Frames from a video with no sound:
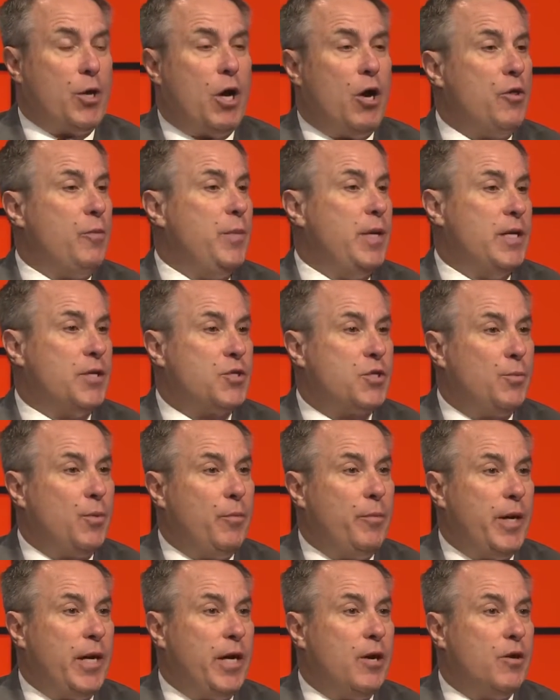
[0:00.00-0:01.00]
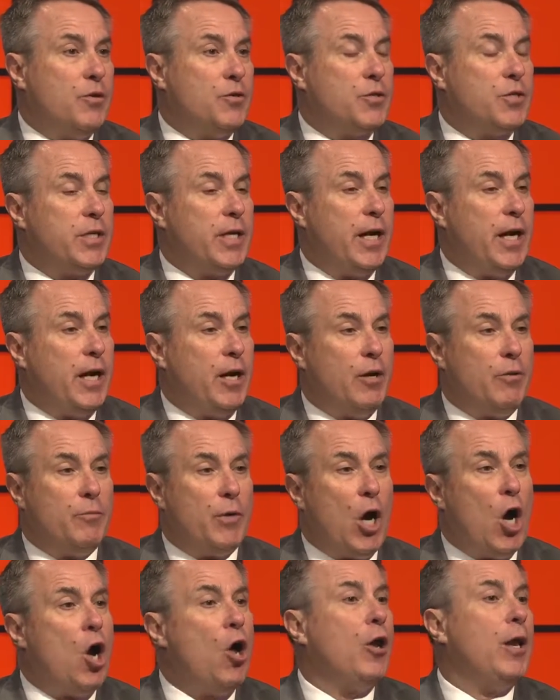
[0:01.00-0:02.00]
all the municipal mayors, uh,
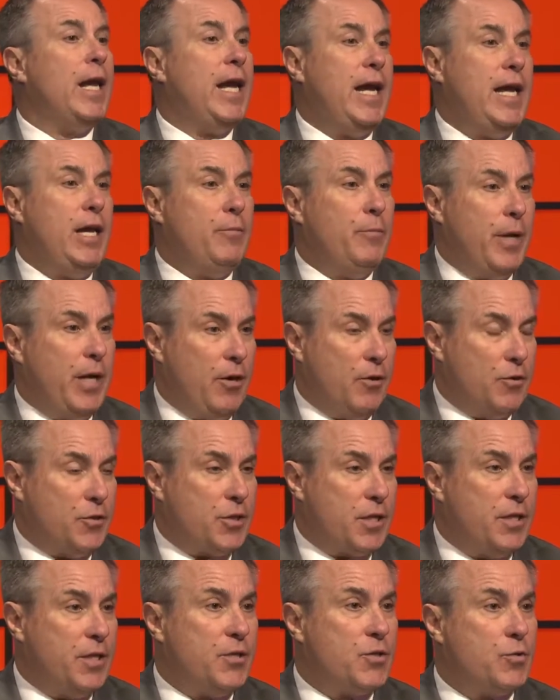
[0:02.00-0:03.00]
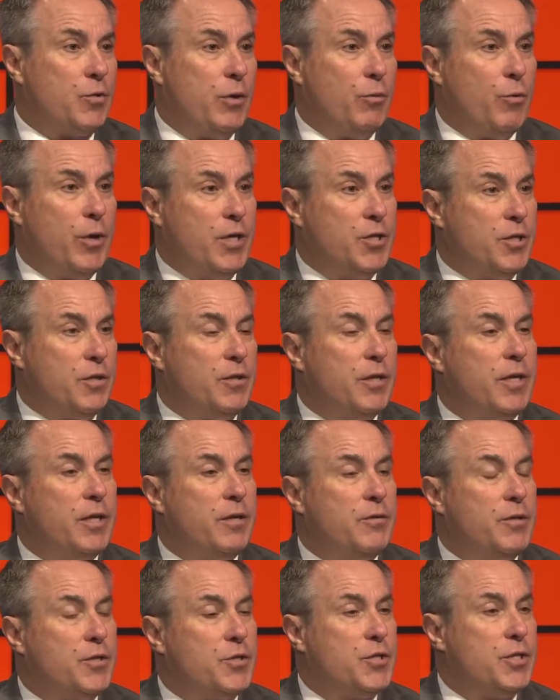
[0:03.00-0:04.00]
all eight mayors in this region,
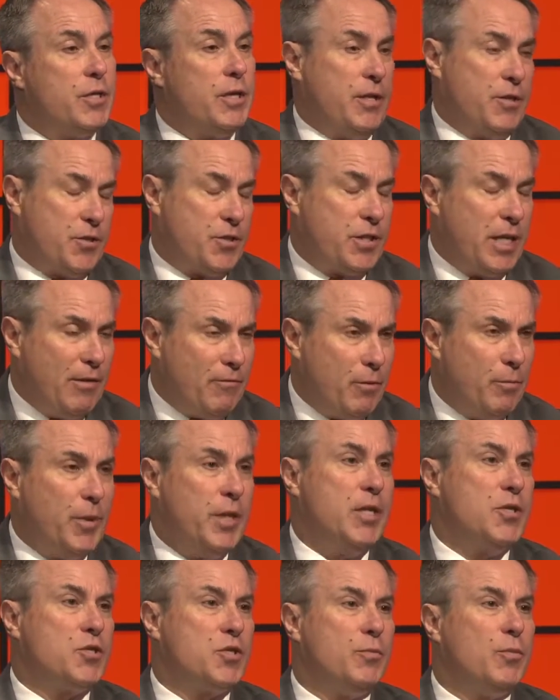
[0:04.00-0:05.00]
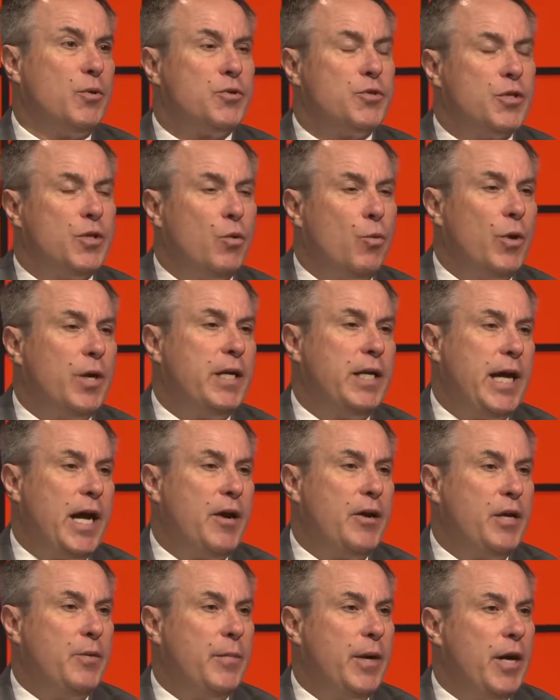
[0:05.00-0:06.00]
the, the the seven municipals and the one
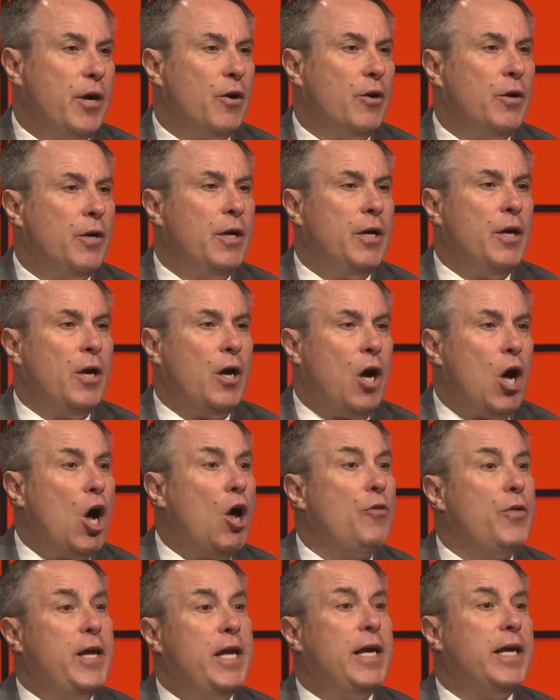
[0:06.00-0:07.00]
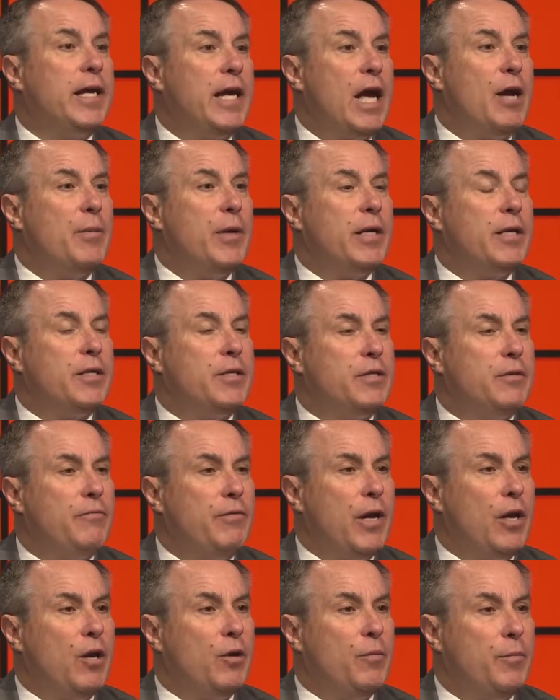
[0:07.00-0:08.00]
county mayor, all the economic
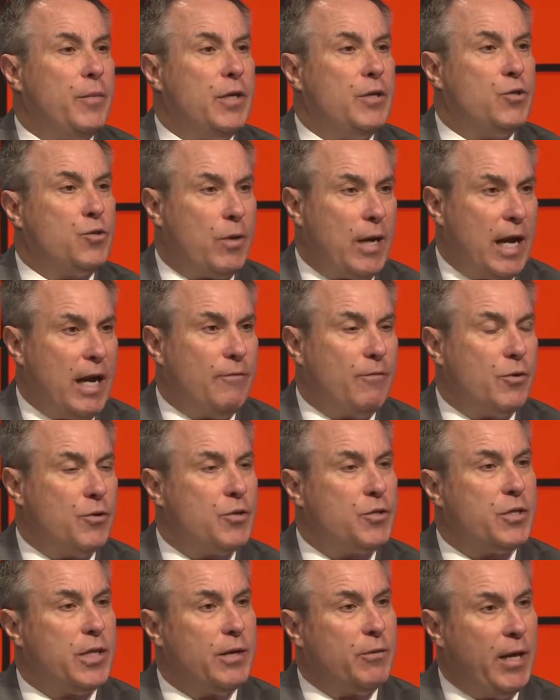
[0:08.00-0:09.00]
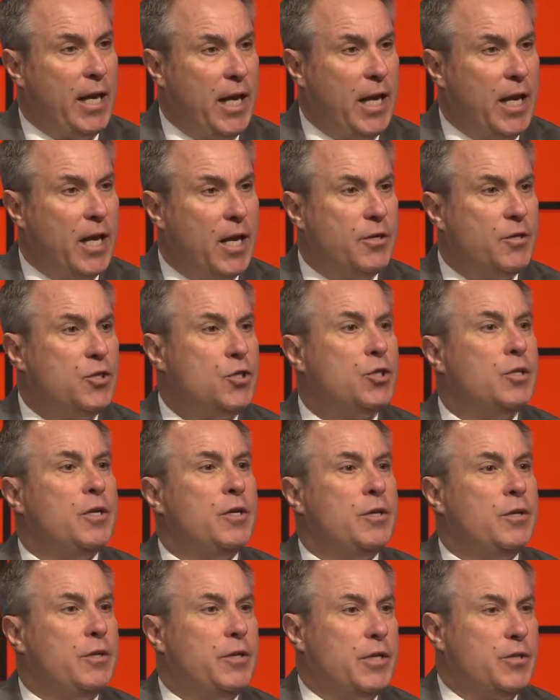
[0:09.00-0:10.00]
development drivers, the EDGE,
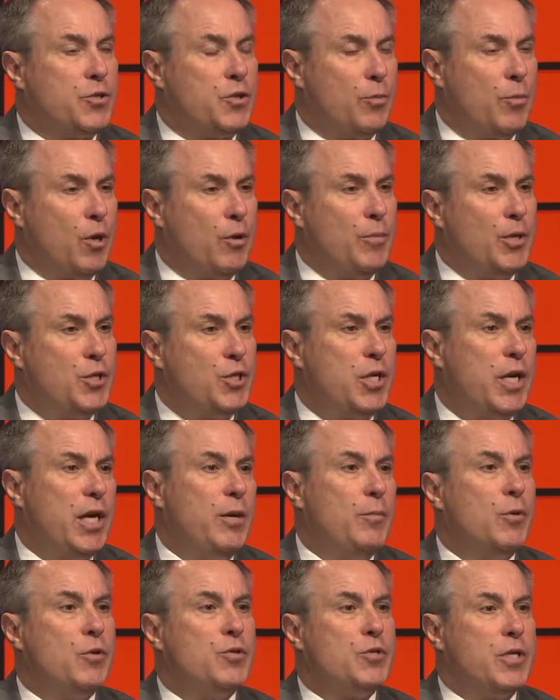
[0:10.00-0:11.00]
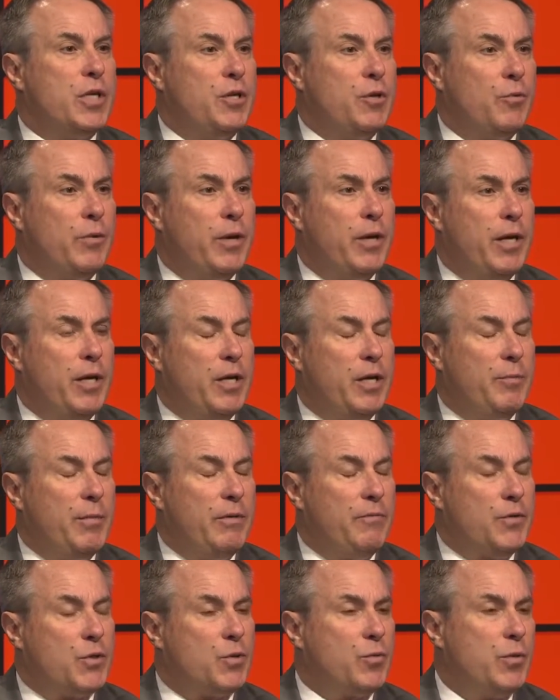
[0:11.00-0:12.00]
the suburban chambers, and the and the
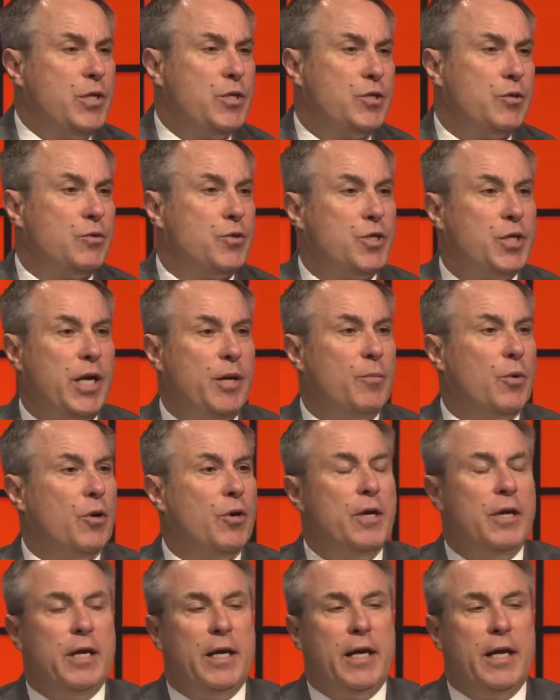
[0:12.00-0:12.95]
Memphis Regional Chamber,